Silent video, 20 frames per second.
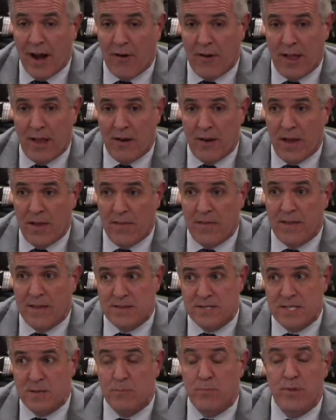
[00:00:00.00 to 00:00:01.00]
Throughout, and
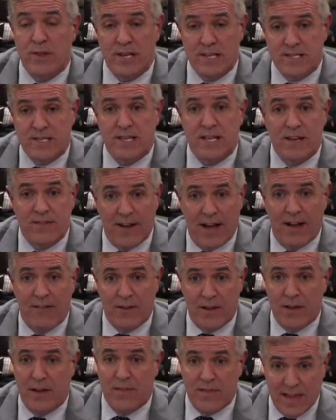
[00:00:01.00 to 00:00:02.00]
the simplicity of
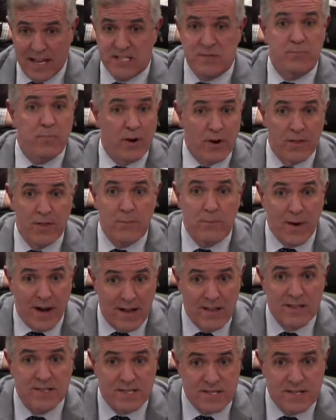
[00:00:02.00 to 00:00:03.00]
having, and that's part of the
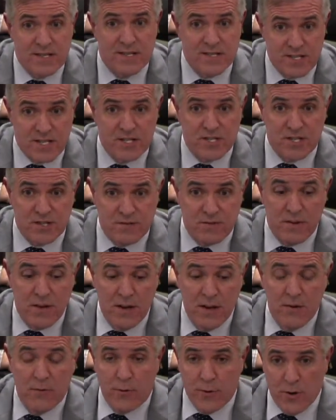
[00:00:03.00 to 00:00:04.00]
policy decision
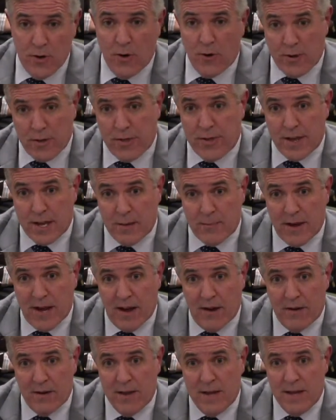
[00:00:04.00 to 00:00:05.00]
for you all to think
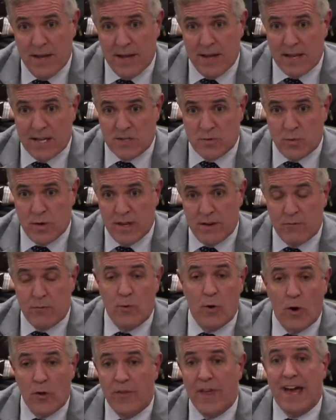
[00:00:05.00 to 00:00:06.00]
about, is we
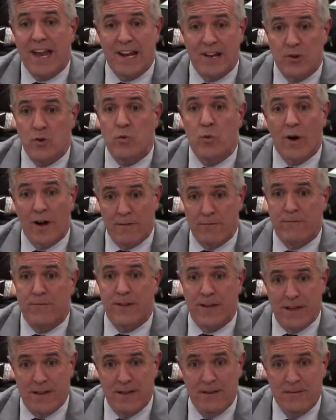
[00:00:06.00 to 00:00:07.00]
have rolled that into one
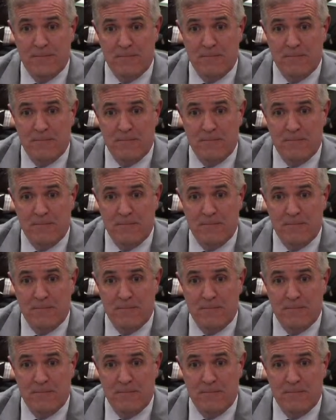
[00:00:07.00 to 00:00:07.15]
fee,